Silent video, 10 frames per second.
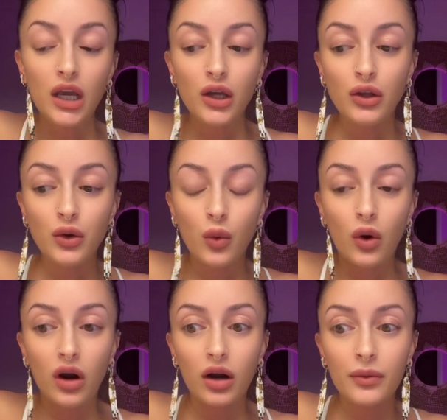
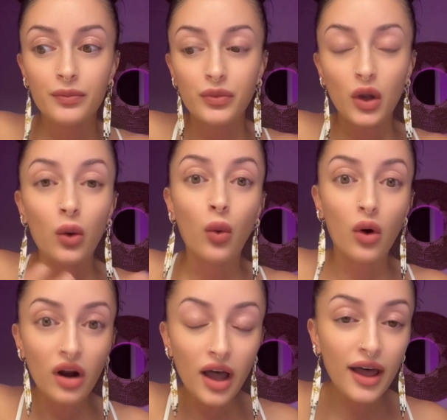your
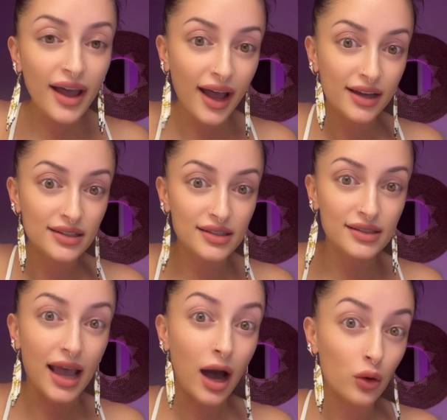aura
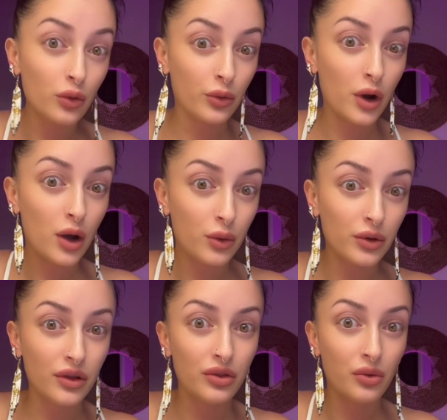has
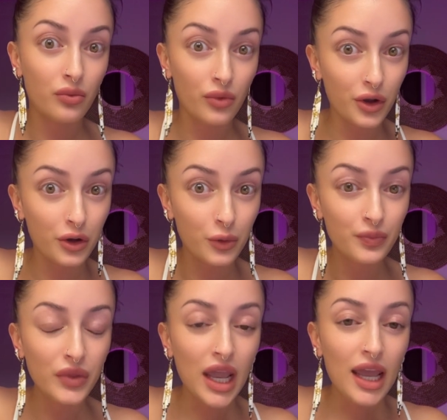outgrown the
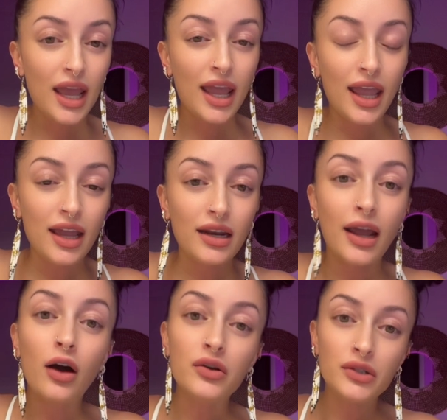room. And
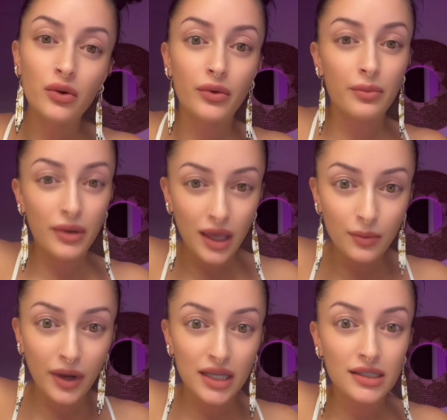I also repeat
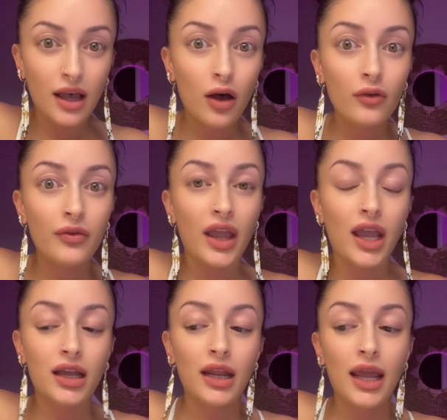myself
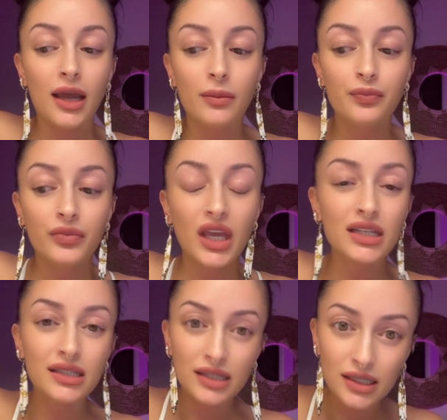and am
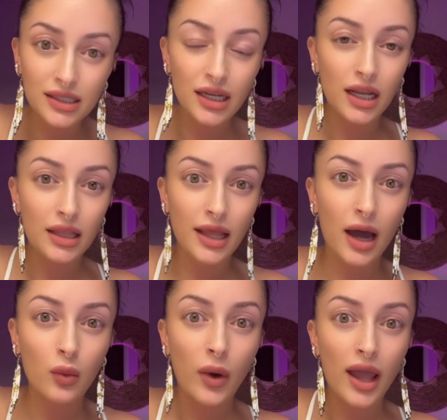consistent in
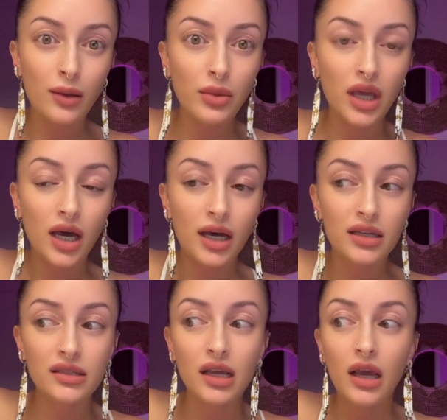that way because